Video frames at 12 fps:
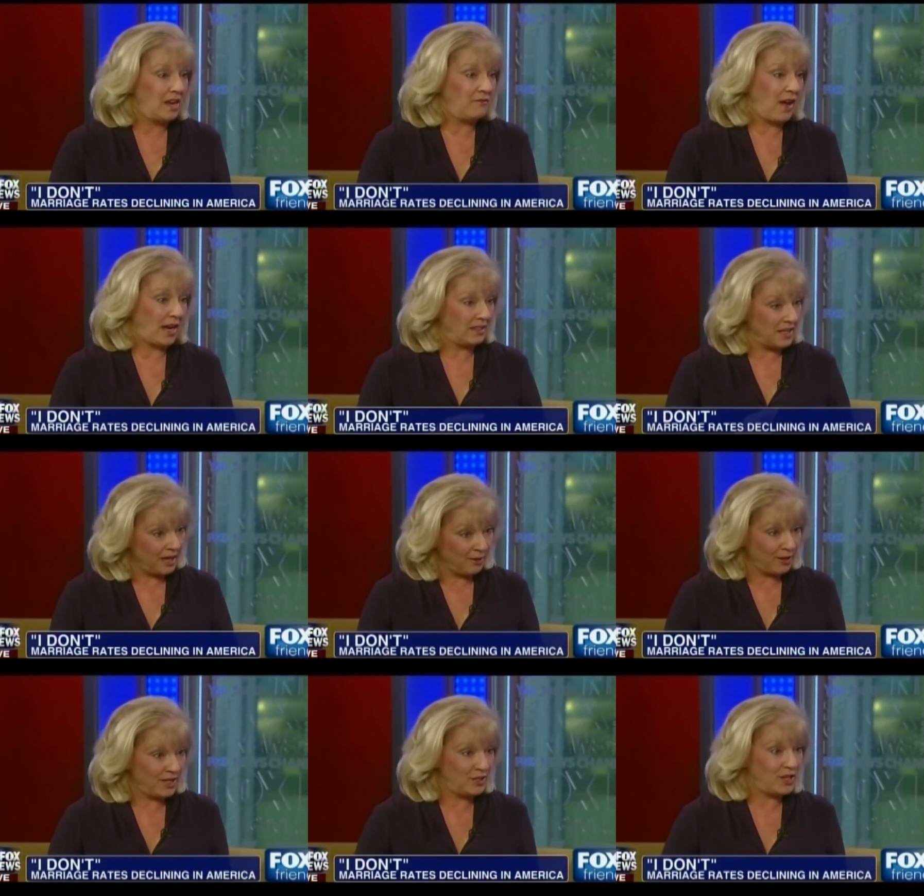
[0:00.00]
In fact, the
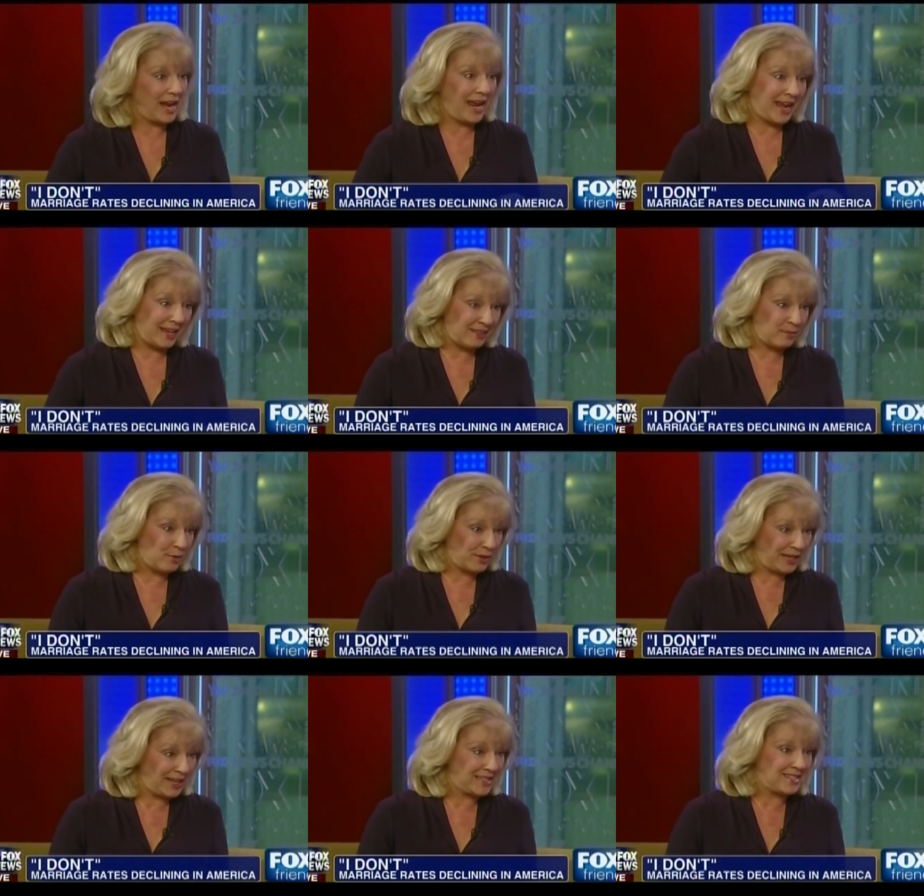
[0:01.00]
Heritage and the
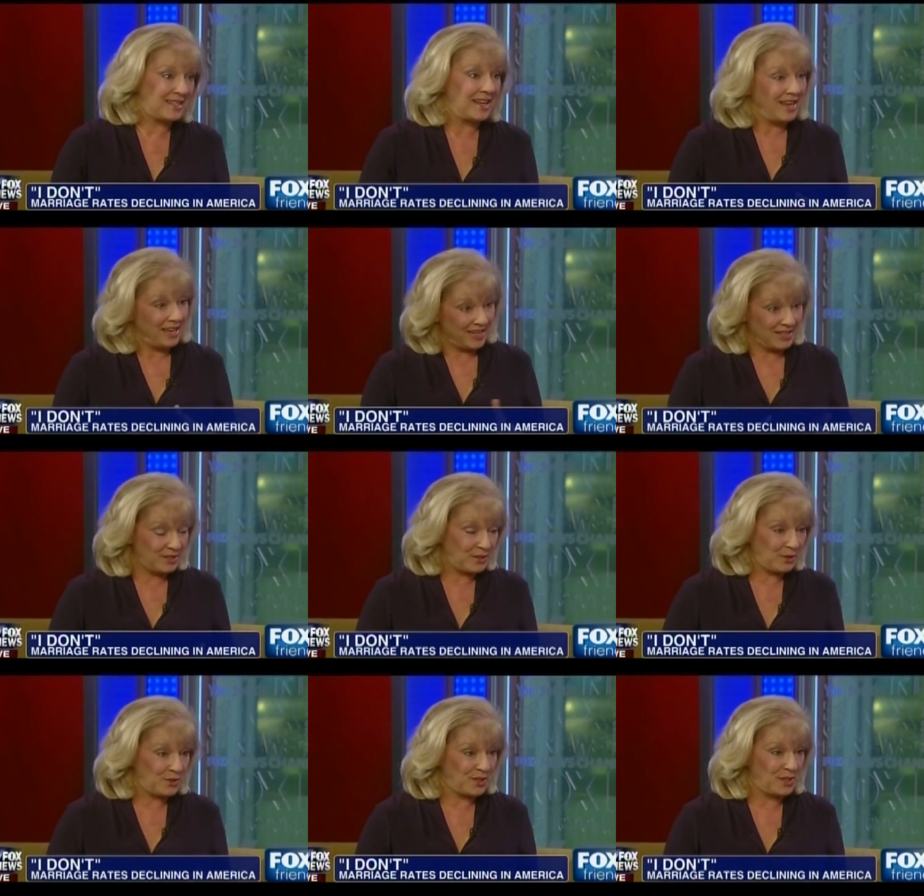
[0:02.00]
Brookings
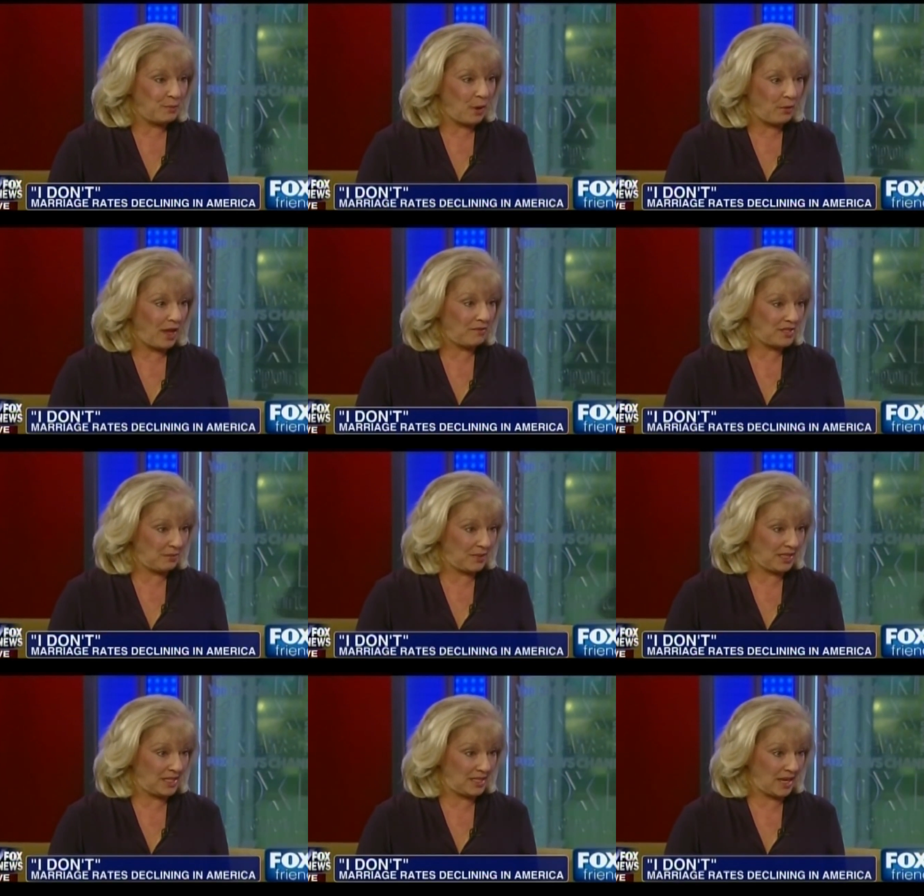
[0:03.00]
institutions both have
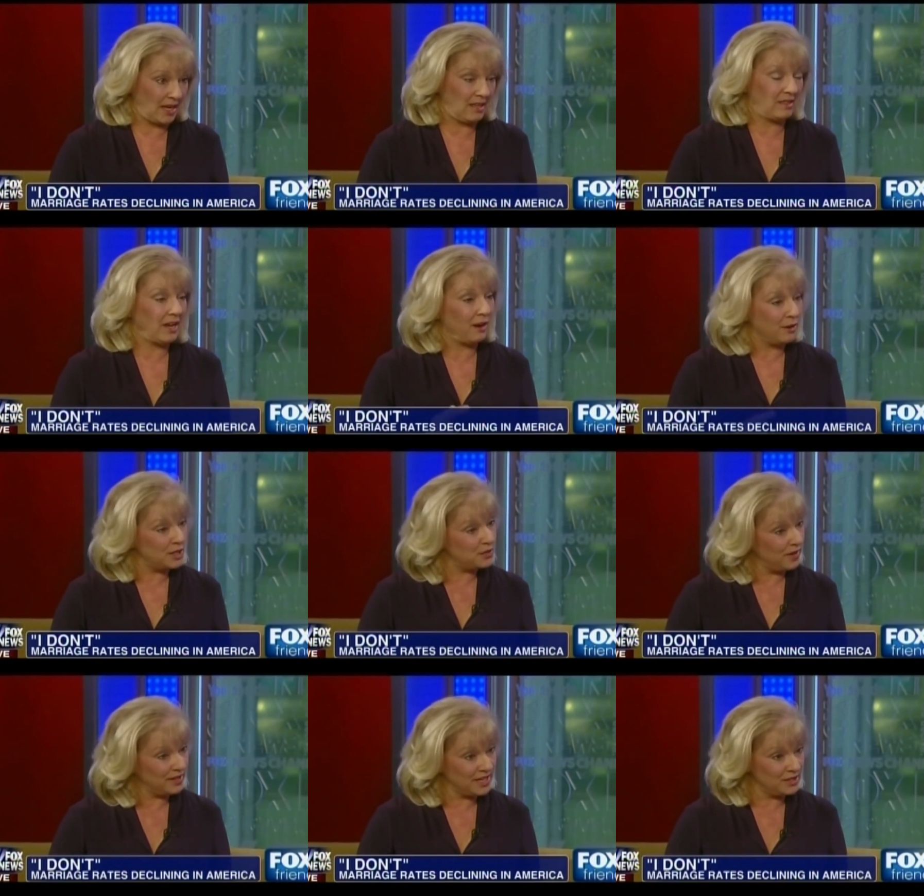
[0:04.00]
something to say. The
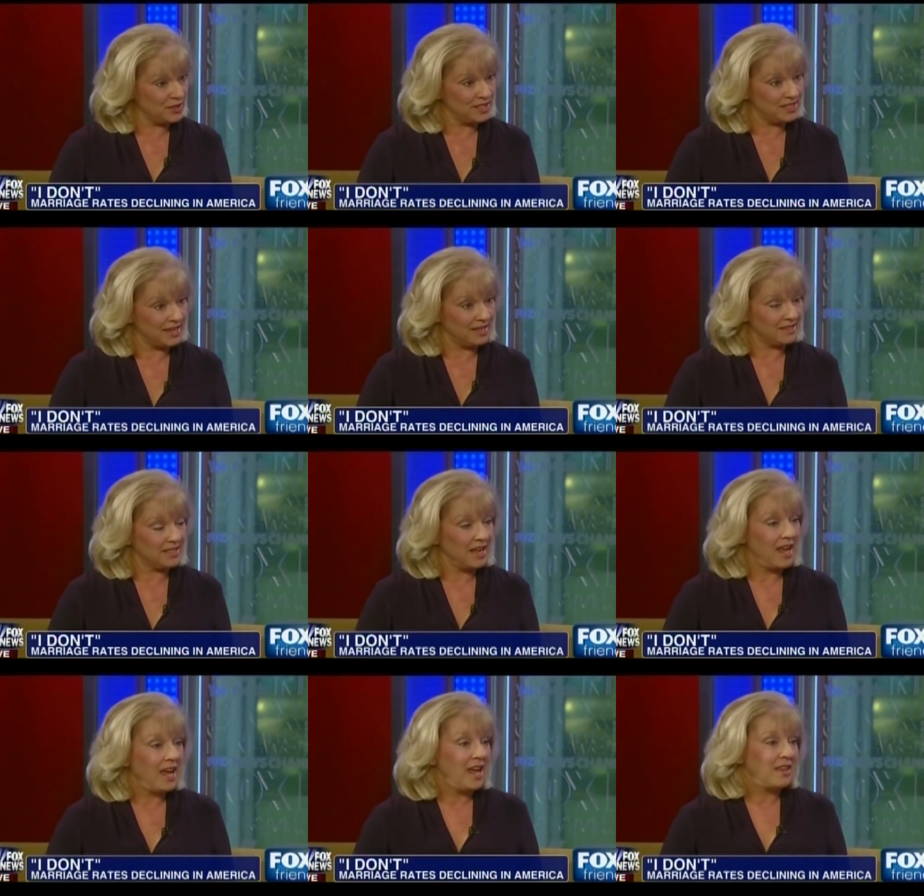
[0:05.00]
Heritage Foundation says
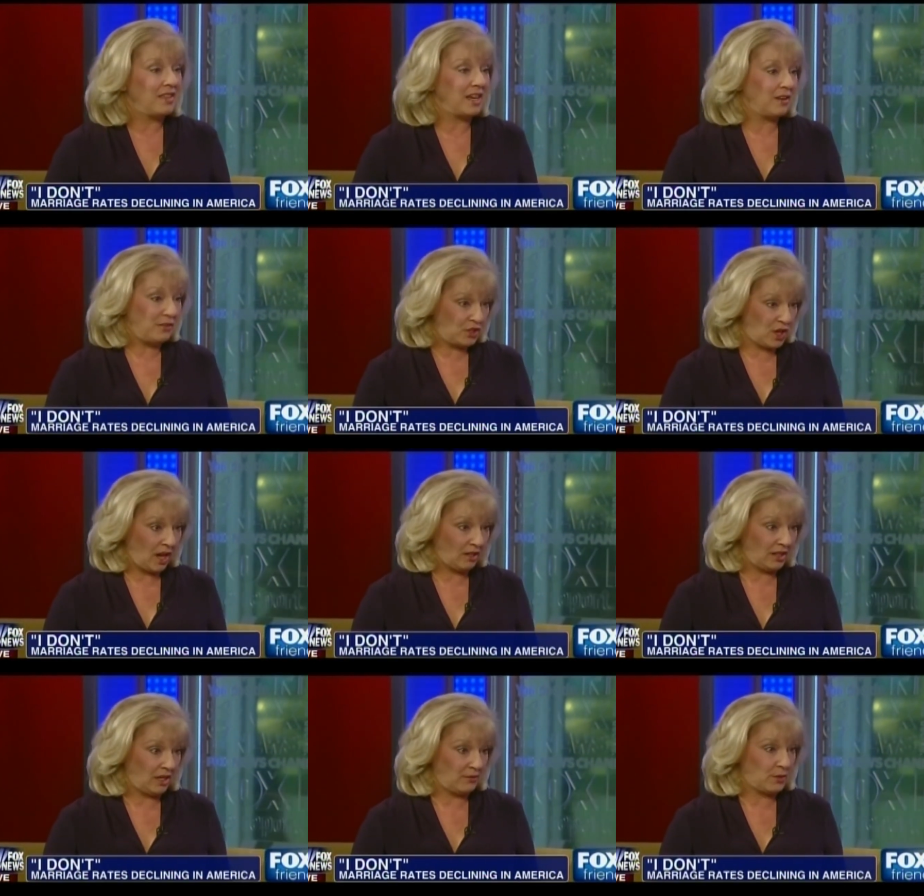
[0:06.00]
that if a
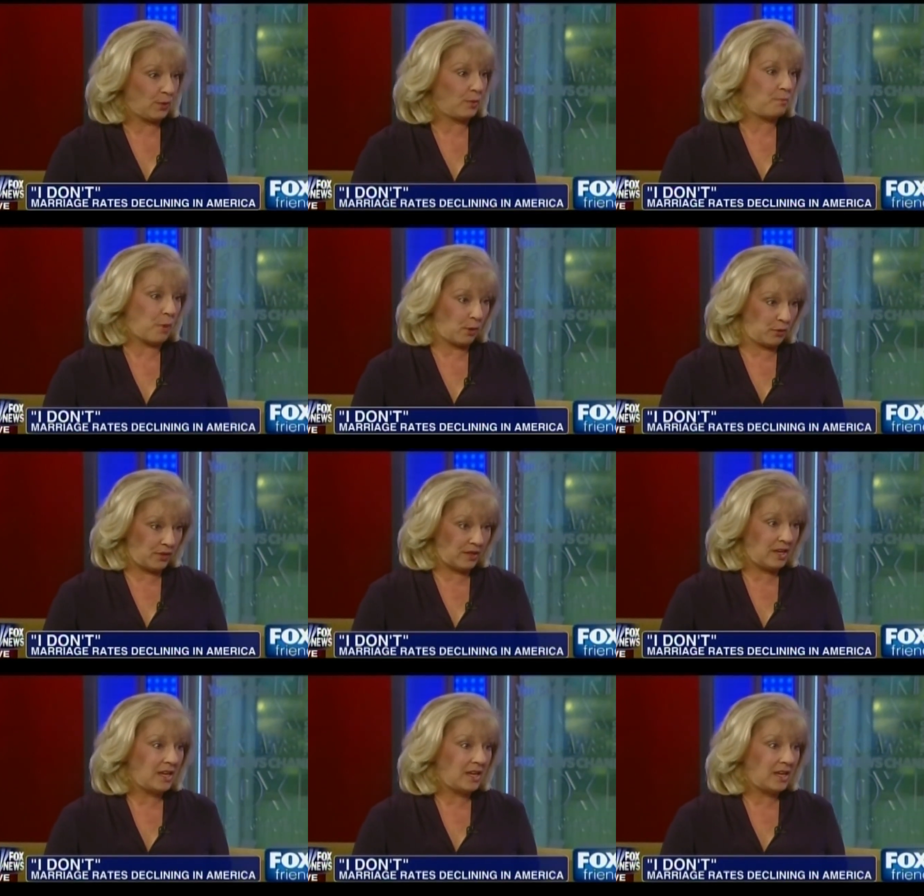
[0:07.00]
child lives with both